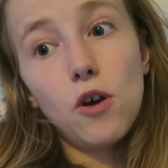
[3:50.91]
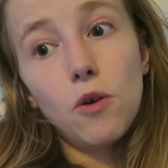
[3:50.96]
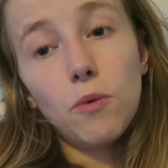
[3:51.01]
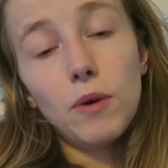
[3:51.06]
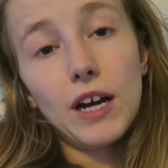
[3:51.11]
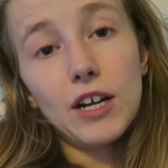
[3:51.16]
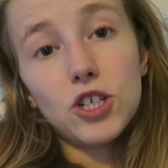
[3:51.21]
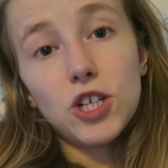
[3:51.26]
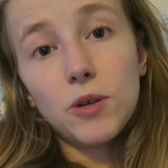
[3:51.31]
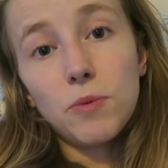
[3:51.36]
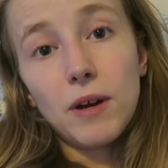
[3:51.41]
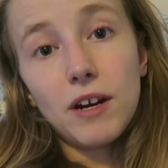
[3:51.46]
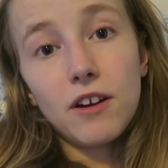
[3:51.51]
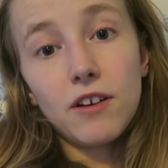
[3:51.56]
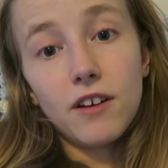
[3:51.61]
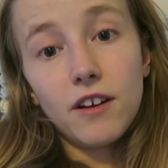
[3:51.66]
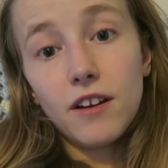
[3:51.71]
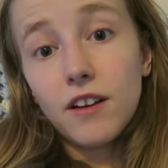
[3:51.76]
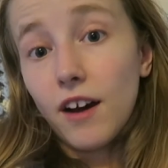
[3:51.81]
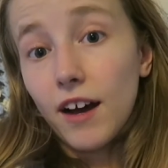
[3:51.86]
we actually went
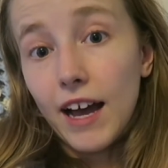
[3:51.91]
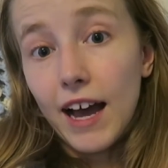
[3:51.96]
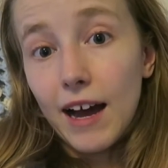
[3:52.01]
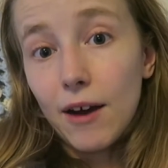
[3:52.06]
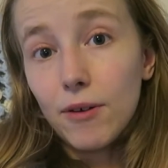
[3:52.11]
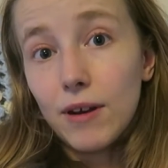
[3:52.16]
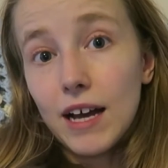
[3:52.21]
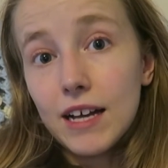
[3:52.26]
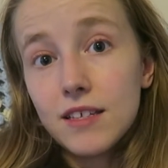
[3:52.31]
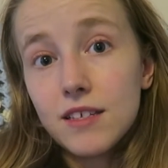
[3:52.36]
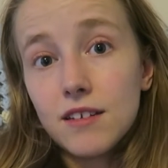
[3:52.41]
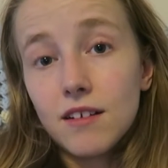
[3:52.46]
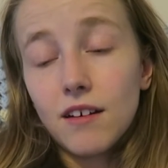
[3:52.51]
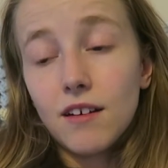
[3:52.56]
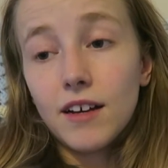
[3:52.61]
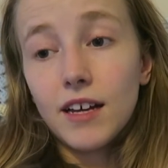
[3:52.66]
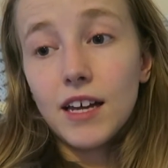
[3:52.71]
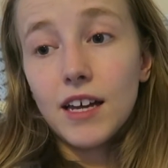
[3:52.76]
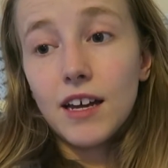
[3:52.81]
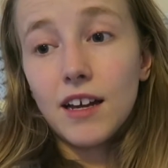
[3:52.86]
on a night out last
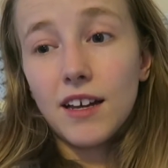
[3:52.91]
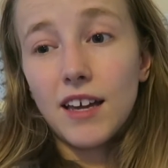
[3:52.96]
night.